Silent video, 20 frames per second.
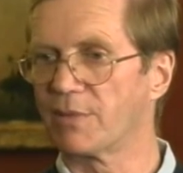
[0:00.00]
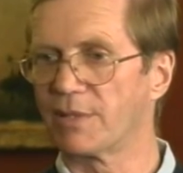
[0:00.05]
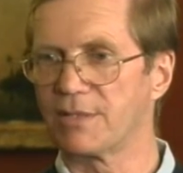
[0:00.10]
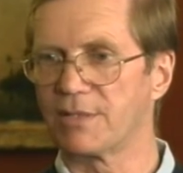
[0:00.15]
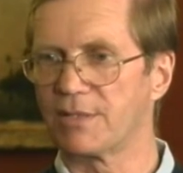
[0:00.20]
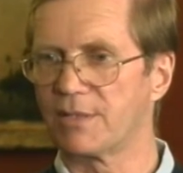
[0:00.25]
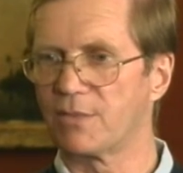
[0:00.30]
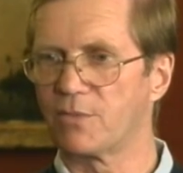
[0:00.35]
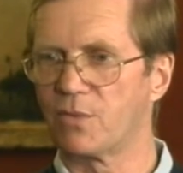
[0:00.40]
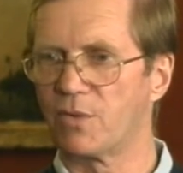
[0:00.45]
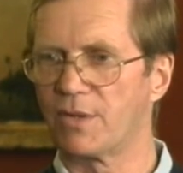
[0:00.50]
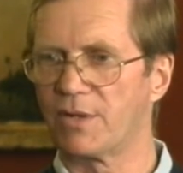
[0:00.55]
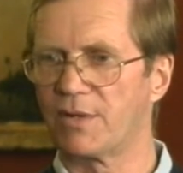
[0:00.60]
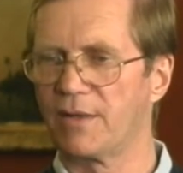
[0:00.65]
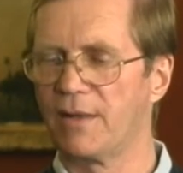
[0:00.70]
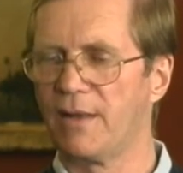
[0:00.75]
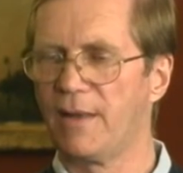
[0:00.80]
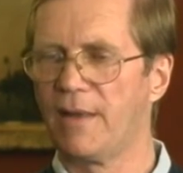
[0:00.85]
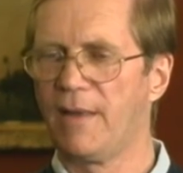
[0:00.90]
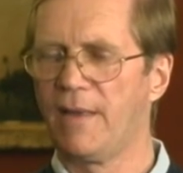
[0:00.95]
They didn't want to
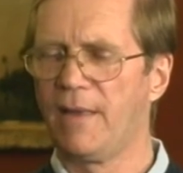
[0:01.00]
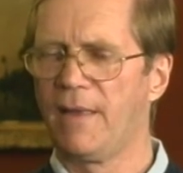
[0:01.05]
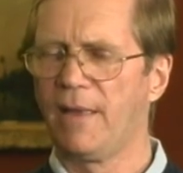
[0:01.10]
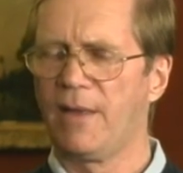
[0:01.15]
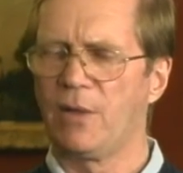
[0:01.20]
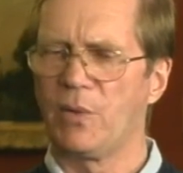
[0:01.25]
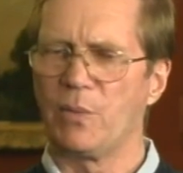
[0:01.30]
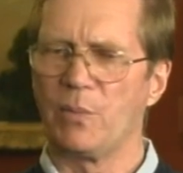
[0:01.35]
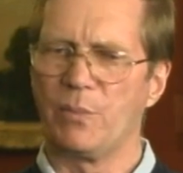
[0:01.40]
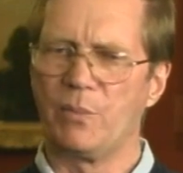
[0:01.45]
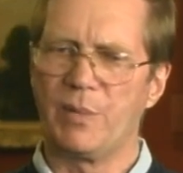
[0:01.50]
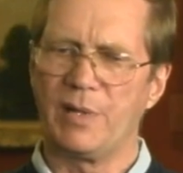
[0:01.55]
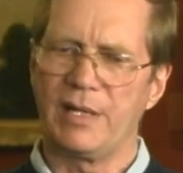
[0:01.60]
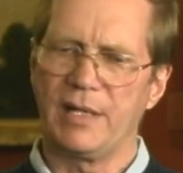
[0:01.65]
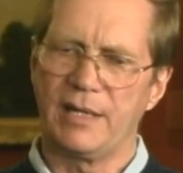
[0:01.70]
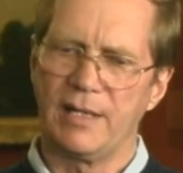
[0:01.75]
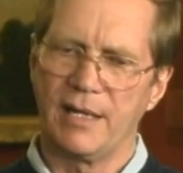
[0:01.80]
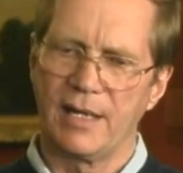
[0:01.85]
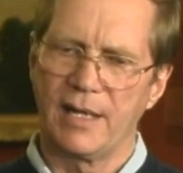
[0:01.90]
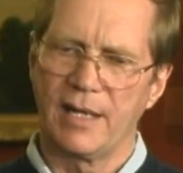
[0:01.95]

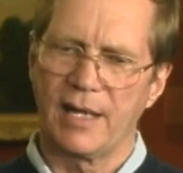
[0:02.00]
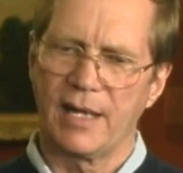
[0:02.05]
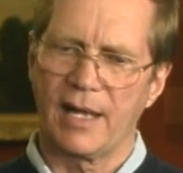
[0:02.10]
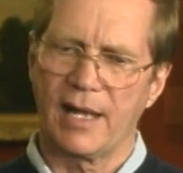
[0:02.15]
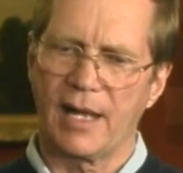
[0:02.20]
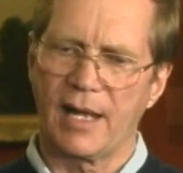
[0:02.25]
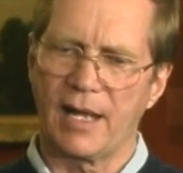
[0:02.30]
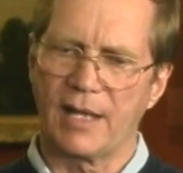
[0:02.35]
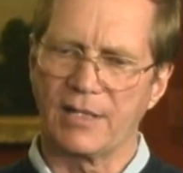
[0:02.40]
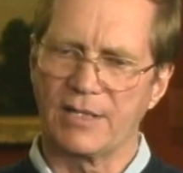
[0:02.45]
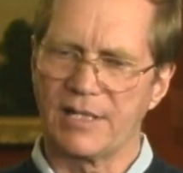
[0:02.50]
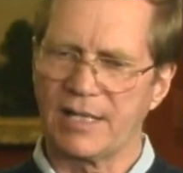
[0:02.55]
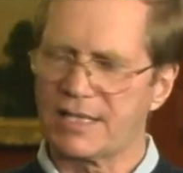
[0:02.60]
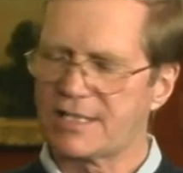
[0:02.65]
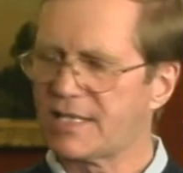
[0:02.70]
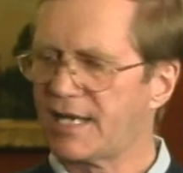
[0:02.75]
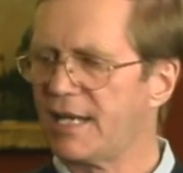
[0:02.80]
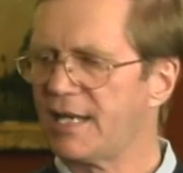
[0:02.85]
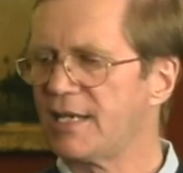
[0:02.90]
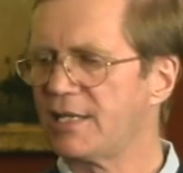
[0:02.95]
be
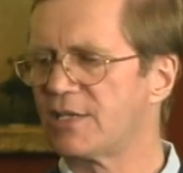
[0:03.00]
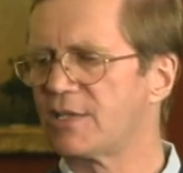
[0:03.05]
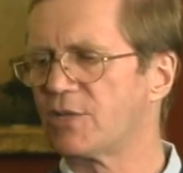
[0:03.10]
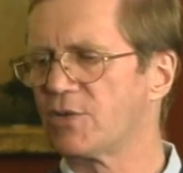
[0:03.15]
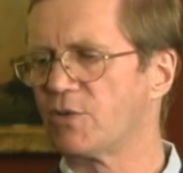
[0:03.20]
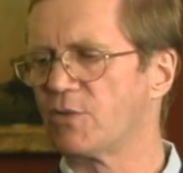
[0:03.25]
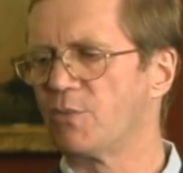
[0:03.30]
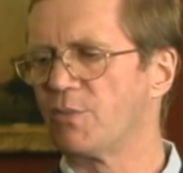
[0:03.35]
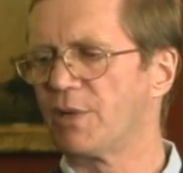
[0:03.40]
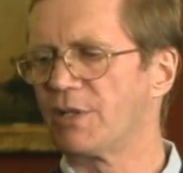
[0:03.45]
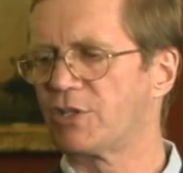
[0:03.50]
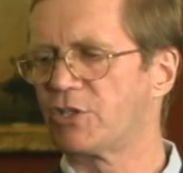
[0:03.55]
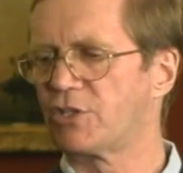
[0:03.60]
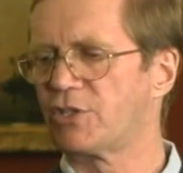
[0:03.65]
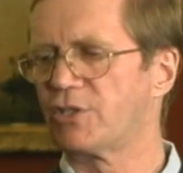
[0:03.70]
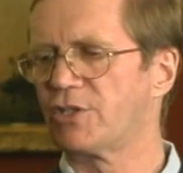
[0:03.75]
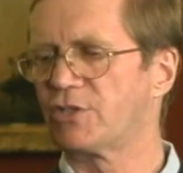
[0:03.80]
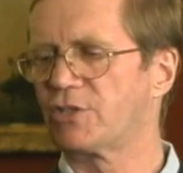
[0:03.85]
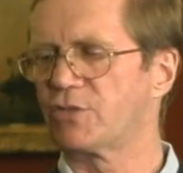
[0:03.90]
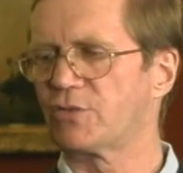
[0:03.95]
dictated to by
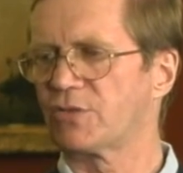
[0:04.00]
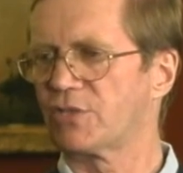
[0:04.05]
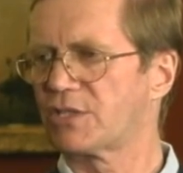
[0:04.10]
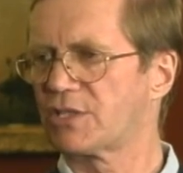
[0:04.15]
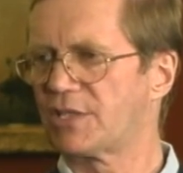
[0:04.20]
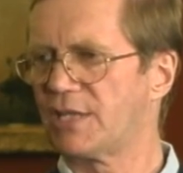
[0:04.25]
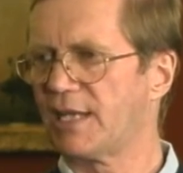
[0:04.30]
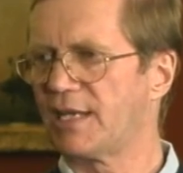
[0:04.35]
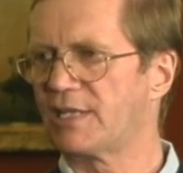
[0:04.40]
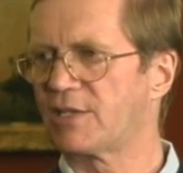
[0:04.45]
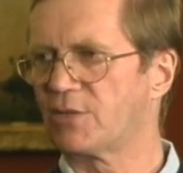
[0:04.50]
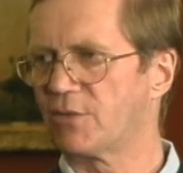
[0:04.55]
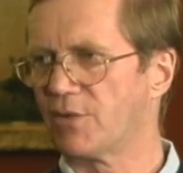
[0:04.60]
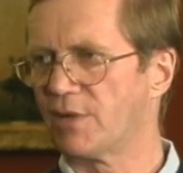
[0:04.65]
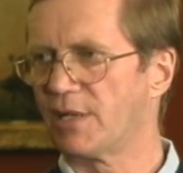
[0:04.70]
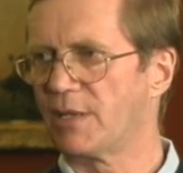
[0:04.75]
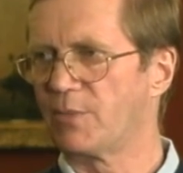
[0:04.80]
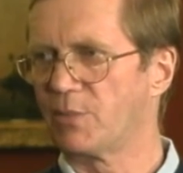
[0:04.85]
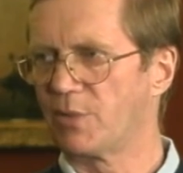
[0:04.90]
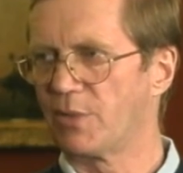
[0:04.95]
church or state or
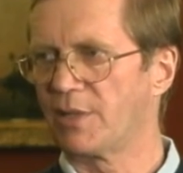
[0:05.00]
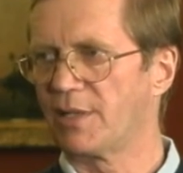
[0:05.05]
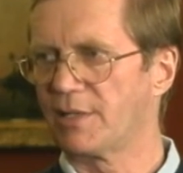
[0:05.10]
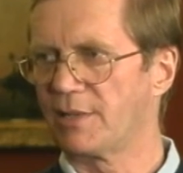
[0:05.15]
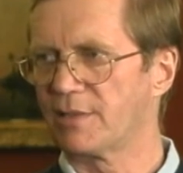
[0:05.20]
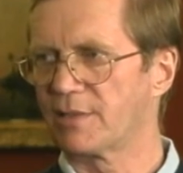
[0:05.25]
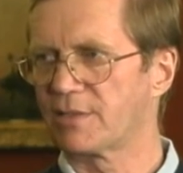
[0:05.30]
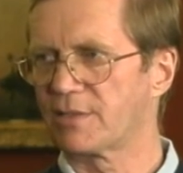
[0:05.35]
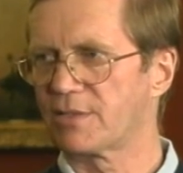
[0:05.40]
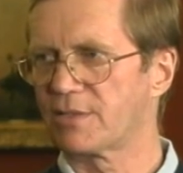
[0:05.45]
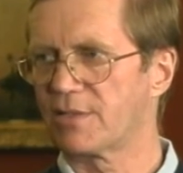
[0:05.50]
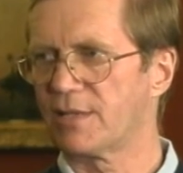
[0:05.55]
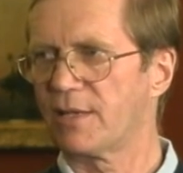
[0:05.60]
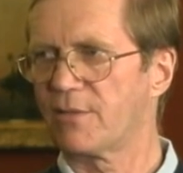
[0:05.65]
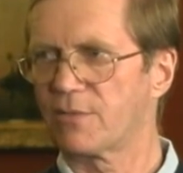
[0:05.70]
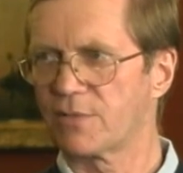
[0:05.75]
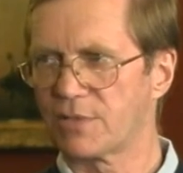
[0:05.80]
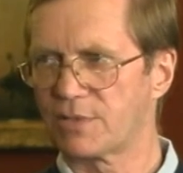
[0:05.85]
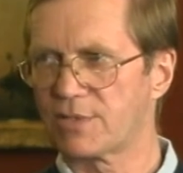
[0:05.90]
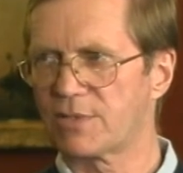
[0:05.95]
anybody else. That
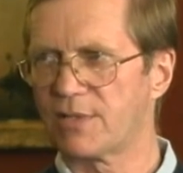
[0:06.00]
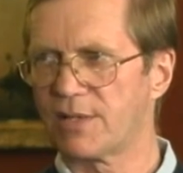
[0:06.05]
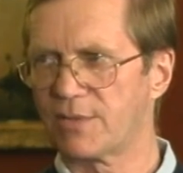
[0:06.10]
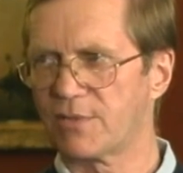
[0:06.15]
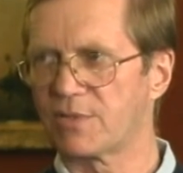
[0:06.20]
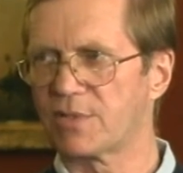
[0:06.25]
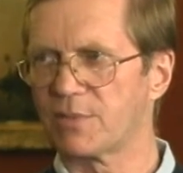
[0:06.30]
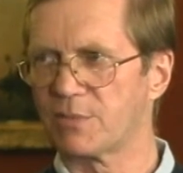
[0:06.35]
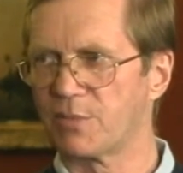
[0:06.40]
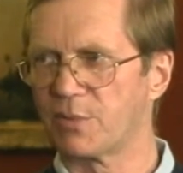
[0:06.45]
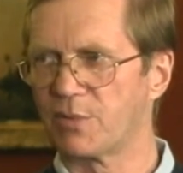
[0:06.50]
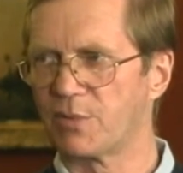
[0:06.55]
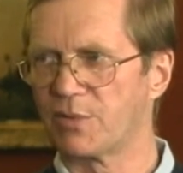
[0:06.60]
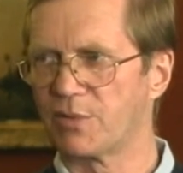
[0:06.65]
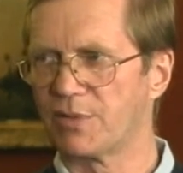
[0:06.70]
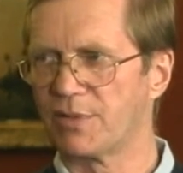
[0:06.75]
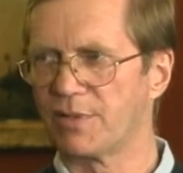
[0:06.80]
was important.